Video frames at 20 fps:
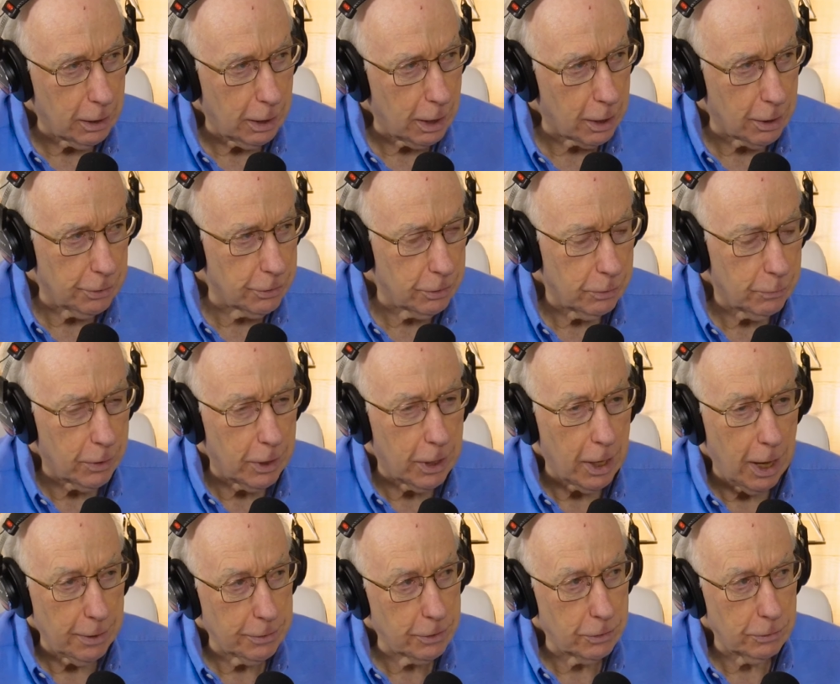I don't do
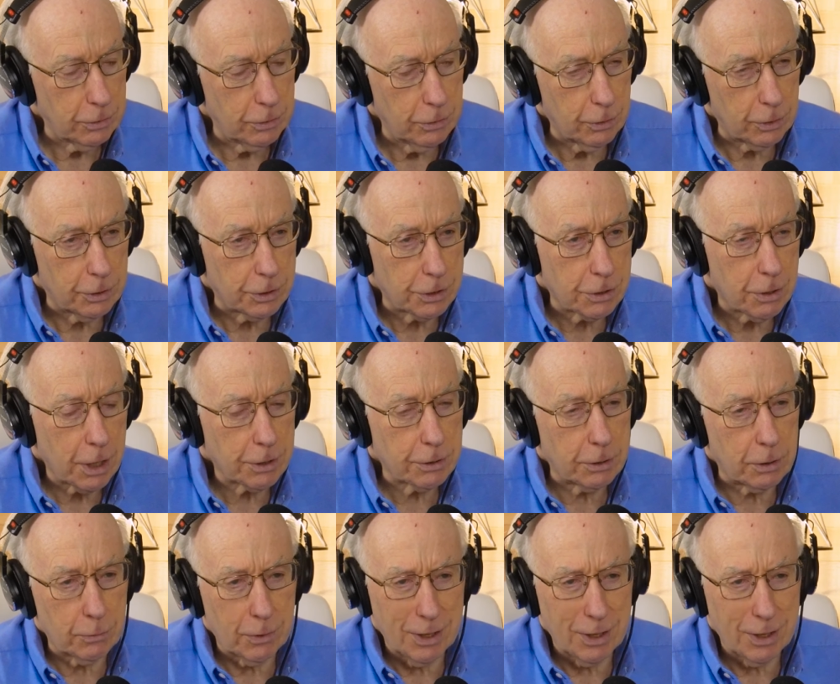rehab. I do new construction.